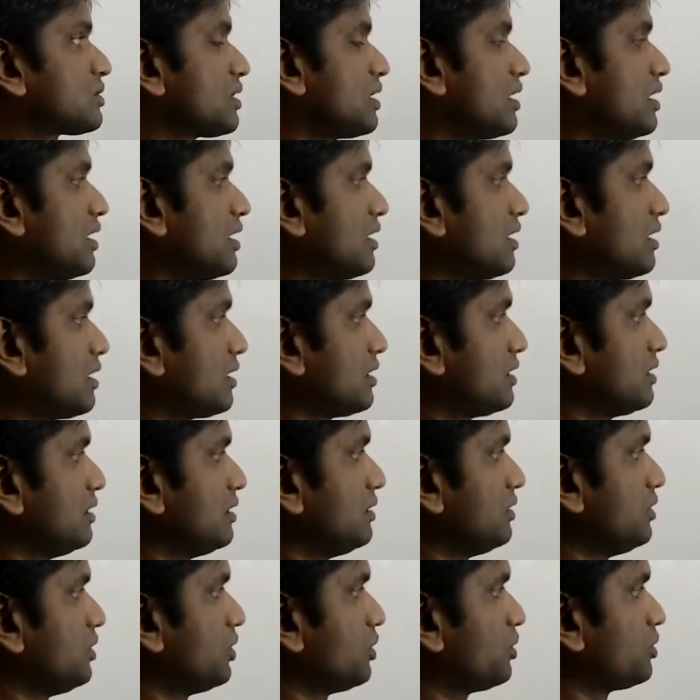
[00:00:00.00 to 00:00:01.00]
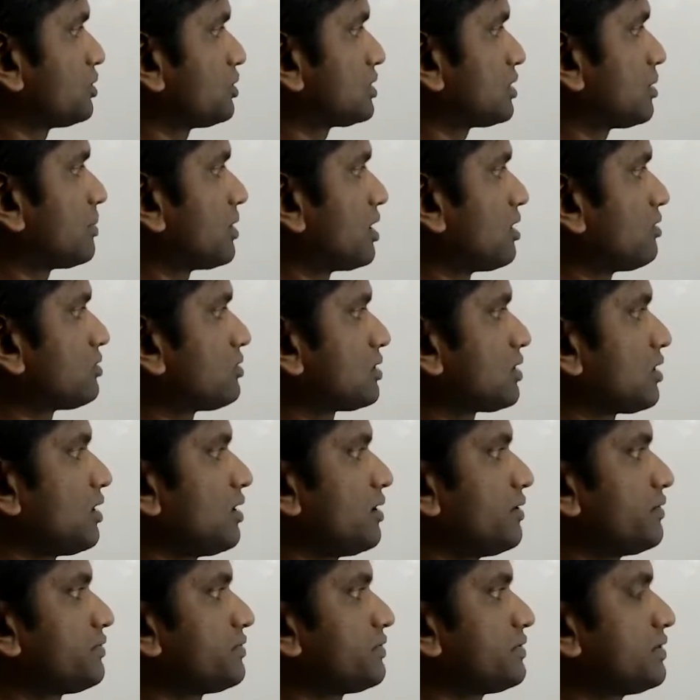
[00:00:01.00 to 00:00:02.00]
a huge amount
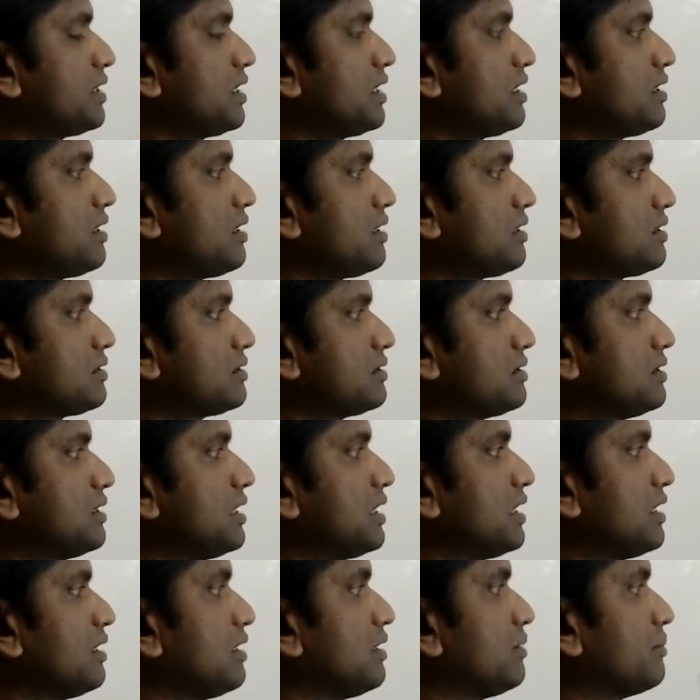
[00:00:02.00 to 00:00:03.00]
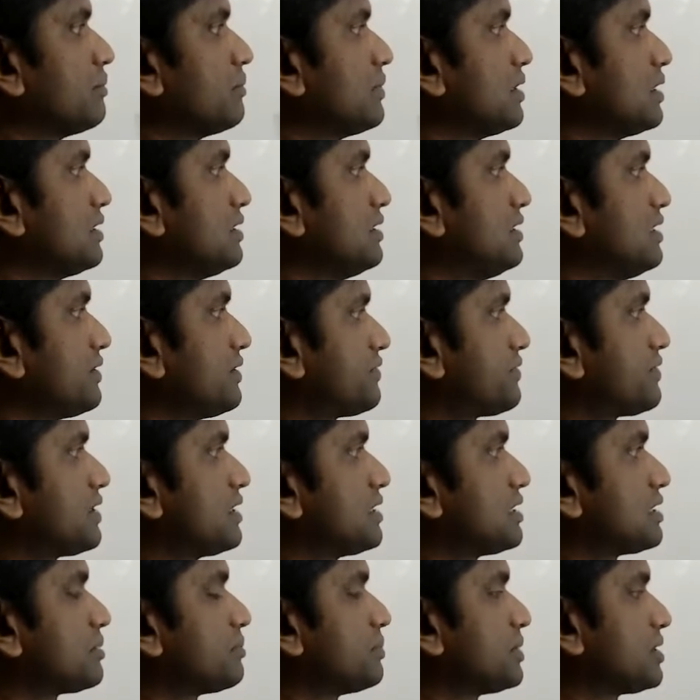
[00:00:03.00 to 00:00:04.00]
of the
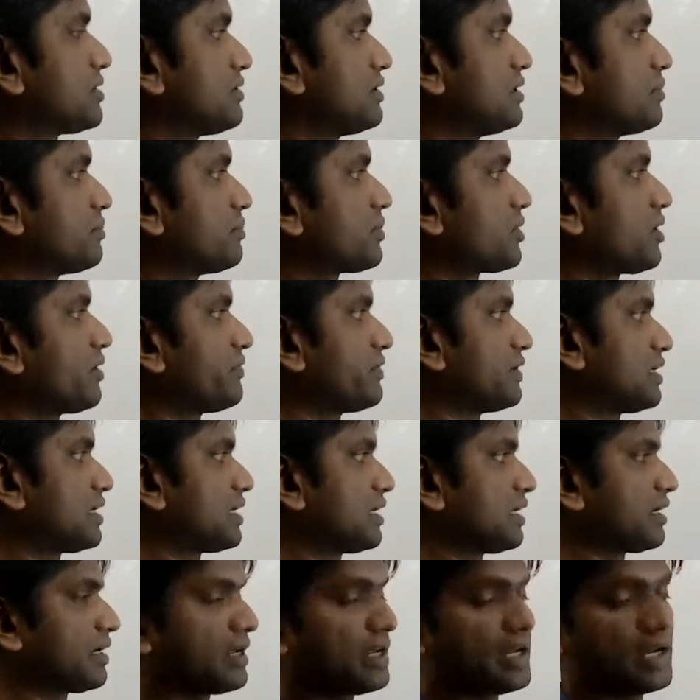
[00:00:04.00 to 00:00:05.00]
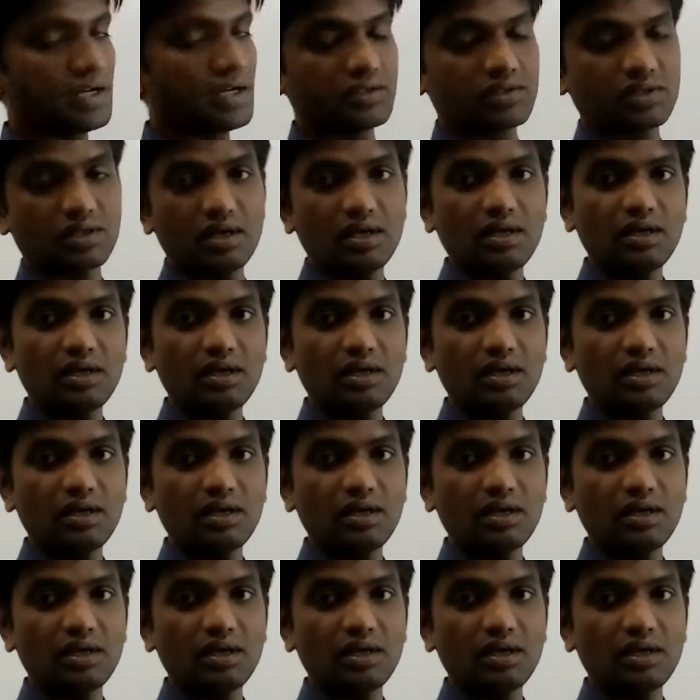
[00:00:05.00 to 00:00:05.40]
difference between the profit and cash,